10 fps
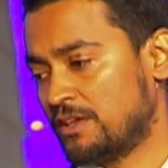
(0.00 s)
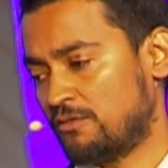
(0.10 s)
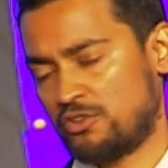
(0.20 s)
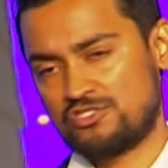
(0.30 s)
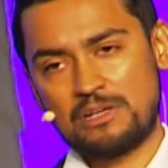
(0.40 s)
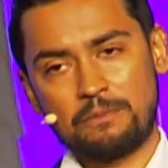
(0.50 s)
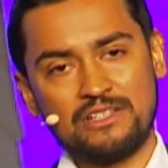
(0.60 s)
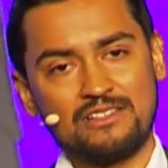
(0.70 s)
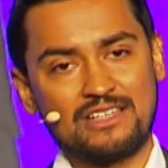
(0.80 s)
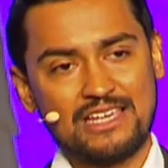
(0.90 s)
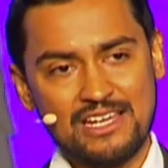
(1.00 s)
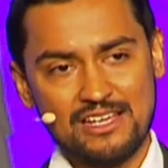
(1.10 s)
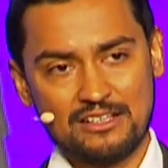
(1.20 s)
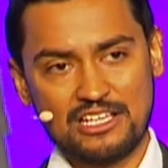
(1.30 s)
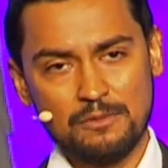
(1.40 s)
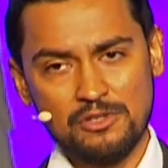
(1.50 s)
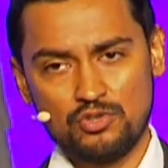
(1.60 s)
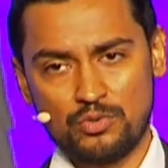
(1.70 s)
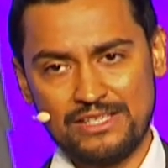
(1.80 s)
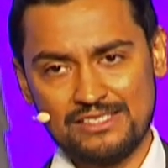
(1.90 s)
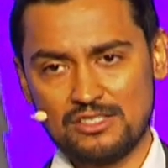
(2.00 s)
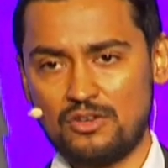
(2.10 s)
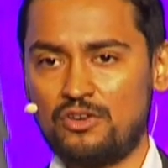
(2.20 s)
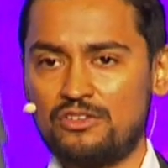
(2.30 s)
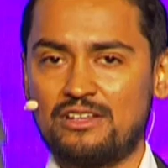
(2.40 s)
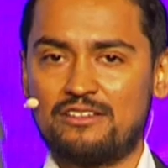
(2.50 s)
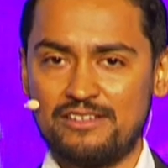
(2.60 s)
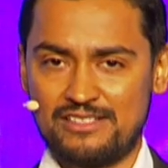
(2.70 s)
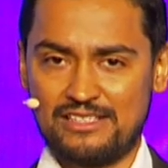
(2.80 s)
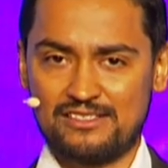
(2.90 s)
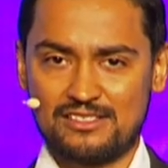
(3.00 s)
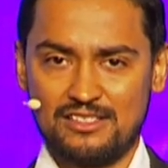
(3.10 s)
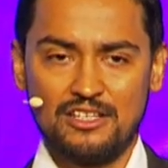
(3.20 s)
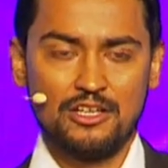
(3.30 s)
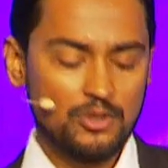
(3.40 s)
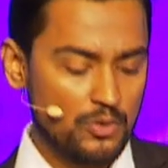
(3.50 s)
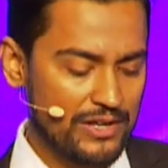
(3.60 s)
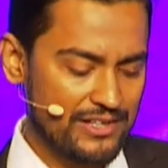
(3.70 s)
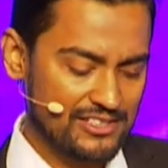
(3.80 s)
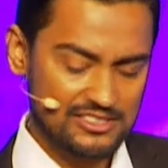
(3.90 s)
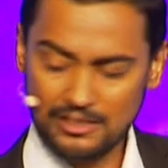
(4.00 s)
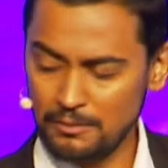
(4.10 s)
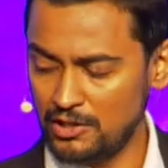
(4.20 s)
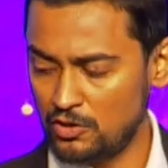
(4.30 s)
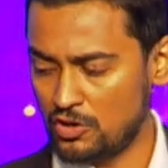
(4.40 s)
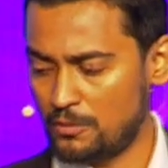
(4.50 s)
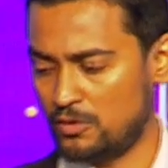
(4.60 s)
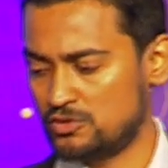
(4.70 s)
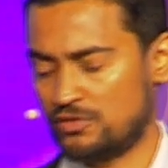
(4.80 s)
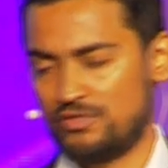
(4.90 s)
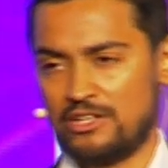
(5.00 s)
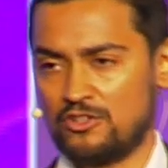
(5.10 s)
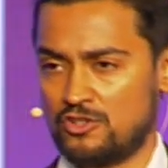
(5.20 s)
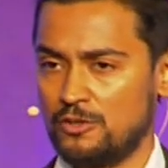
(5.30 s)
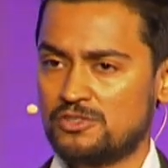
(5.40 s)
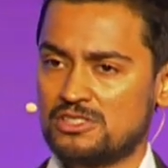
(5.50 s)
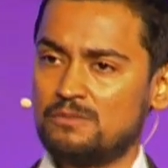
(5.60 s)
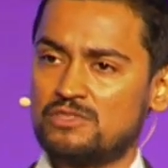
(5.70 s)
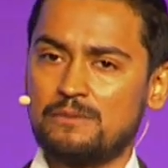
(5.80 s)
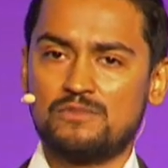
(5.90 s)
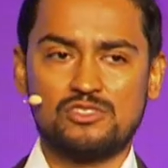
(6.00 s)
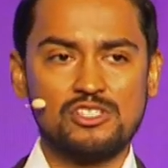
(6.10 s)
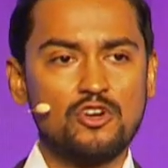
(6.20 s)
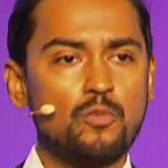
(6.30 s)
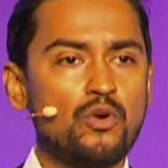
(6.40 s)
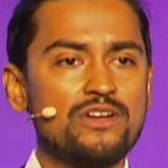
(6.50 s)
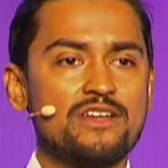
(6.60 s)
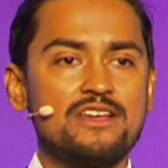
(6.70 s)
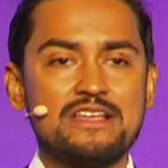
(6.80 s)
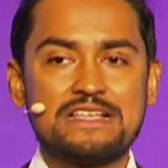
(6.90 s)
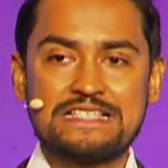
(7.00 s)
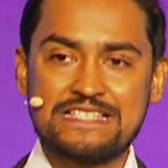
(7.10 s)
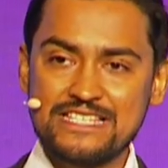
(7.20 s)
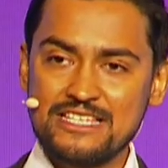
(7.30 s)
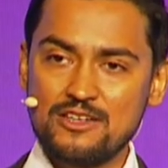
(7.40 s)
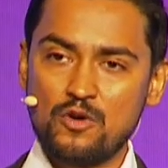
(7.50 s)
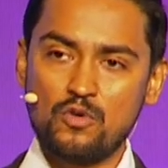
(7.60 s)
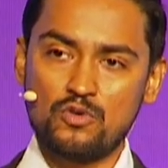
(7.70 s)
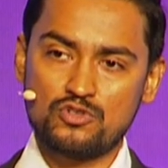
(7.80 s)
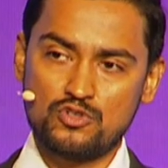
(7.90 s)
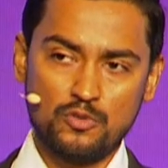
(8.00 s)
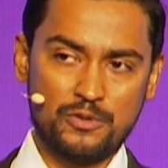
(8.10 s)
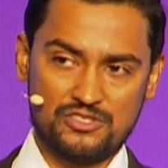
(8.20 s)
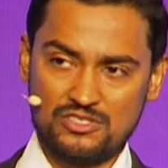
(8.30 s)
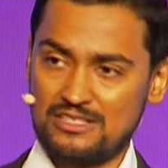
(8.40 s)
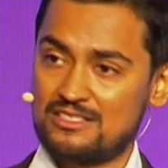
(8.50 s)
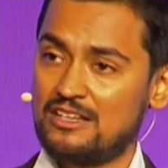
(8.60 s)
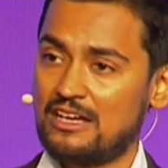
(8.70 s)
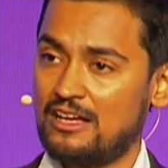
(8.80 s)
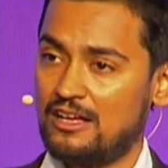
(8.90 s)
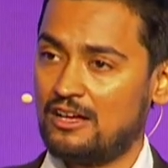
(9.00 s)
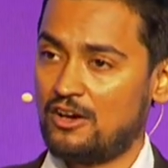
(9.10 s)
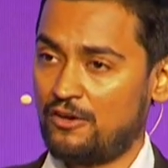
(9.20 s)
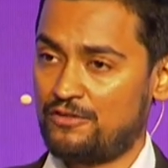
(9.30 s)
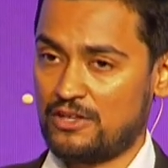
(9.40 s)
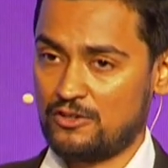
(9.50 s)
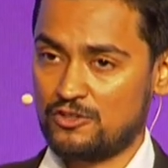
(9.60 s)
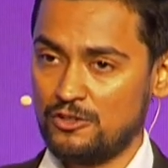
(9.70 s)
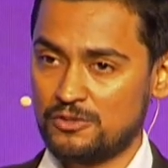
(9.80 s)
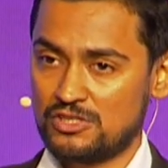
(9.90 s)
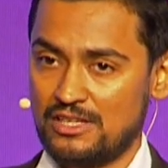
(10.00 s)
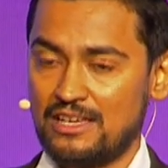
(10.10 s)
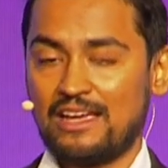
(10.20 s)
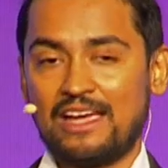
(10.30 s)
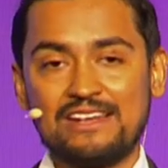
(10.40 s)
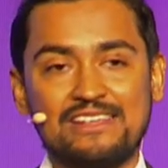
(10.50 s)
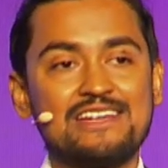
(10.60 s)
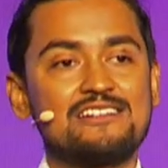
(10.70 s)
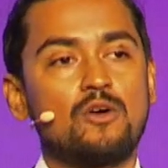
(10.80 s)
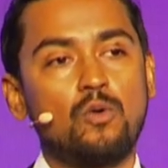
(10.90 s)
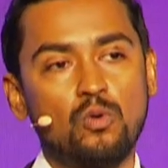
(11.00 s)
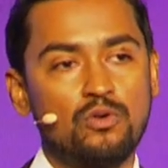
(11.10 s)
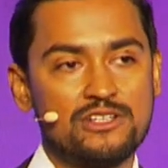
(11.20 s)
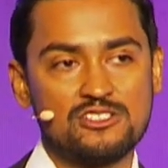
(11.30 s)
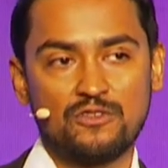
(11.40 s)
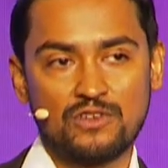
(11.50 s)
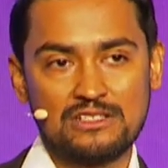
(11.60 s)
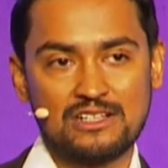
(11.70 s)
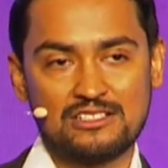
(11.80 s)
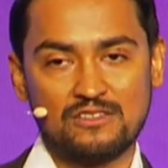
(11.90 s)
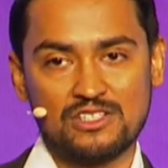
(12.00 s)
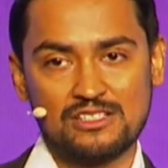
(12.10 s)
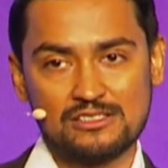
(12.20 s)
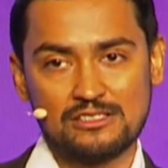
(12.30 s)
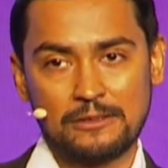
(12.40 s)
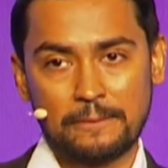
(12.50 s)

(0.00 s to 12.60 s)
for example, in the cable trays or in the gratings, you add extremely low amount of nanotubes, sometimes 0.02% of nanotubes, and get whole range of conductivities.